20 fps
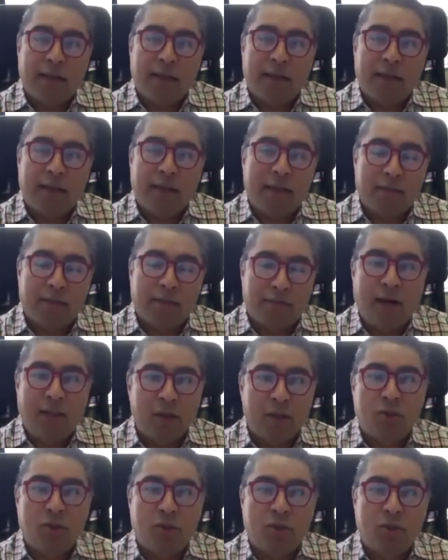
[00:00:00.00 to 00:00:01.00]
the father
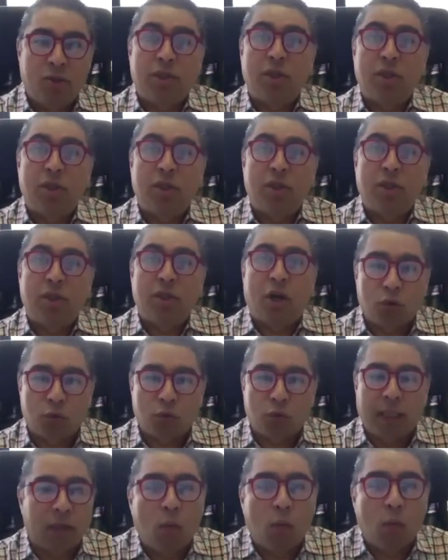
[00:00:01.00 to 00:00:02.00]
used to discuss with him,
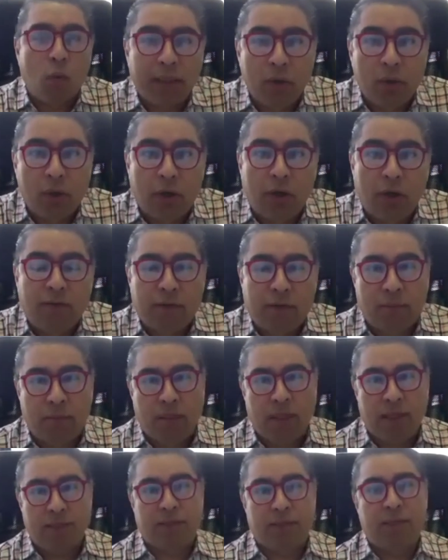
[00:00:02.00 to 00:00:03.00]
okay, what did you learn from
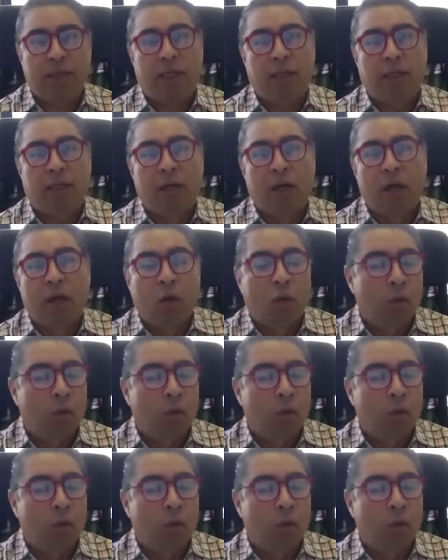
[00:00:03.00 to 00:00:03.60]
this dinner?